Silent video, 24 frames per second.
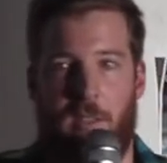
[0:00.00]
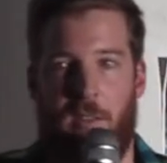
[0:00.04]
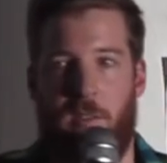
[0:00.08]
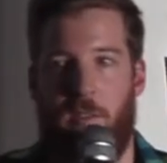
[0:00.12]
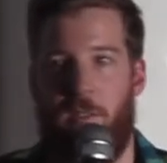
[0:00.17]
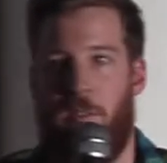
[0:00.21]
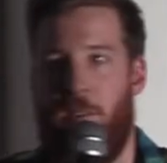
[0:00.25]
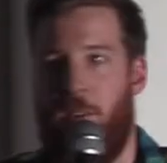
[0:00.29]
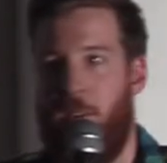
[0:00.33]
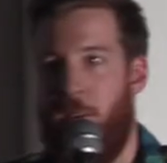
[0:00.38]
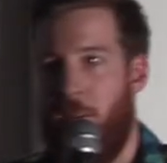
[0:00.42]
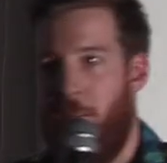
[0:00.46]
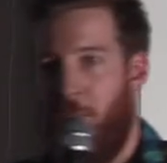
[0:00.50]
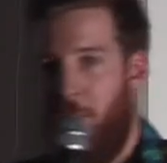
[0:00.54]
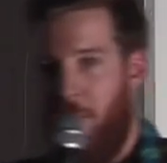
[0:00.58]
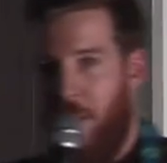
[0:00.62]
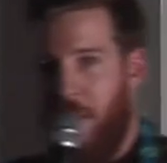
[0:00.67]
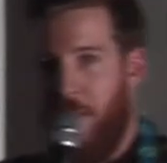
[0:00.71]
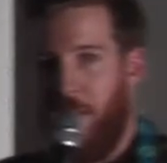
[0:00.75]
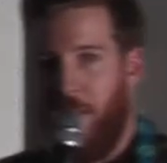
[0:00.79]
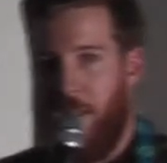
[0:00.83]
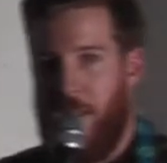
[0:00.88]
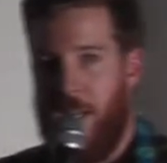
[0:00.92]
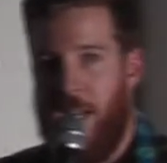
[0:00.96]
So your
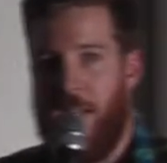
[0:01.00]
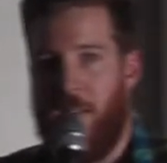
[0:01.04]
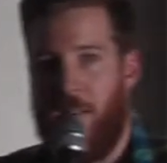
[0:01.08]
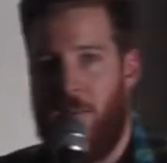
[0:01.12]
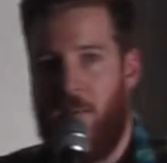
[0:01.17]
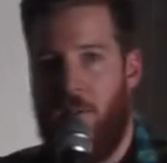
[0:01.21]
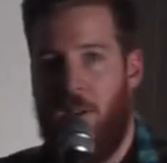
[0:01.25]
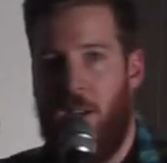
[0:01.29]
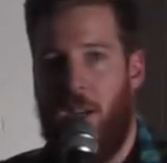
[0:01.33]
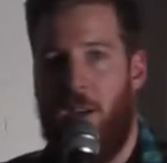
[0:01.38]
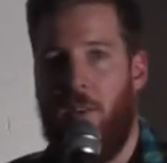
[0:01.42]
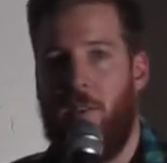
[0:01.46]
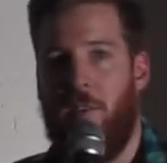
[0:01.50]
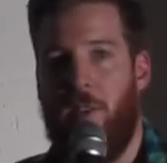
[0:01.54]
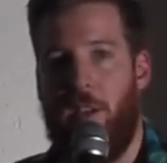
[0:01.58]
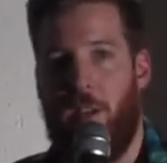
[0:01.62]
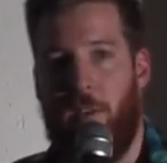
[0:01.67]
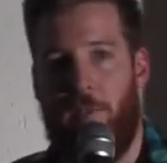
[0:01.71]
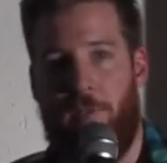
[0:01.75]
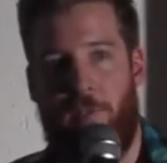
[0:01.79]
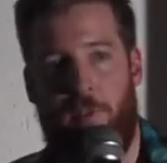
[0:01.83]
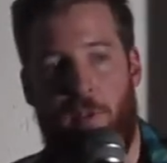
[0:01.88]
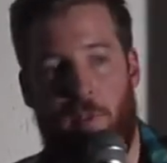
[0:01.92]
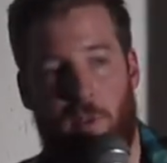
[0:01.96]
business has to allow
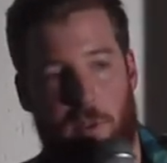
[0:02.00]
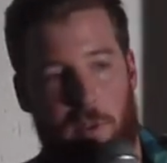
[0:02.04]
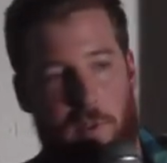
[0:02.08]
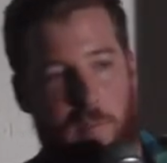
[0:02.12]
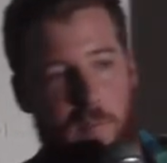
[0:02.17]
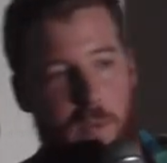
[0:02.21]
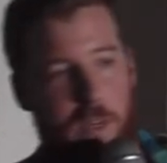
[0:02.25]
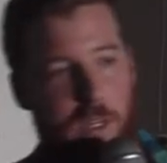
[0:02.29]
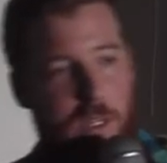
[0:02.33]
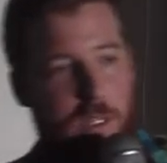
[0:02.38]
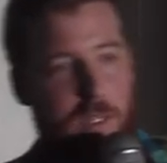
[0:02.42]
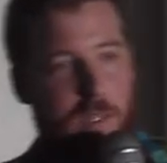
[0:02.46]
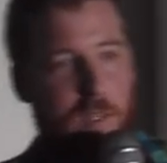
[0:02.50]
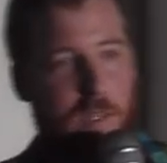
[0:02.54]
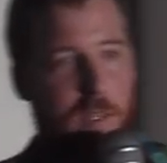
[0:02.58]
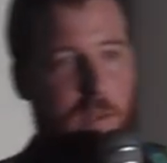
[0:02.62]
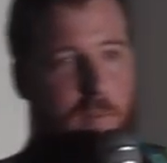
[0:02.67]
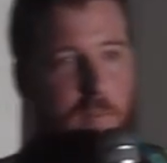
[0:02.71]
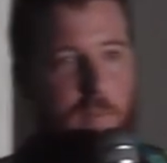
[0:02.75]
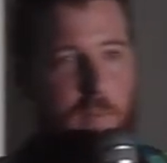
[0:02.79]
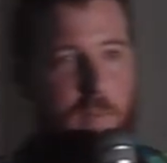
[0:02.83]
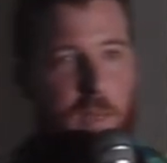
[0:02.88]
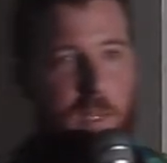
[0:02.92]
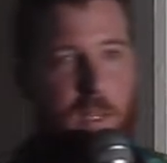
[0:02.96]
that, of course, but
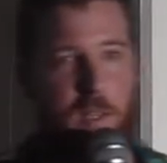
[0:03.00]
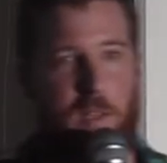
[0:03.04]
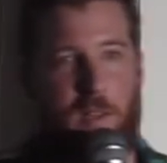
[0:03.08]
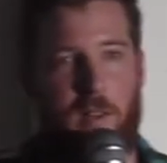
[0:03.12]
um,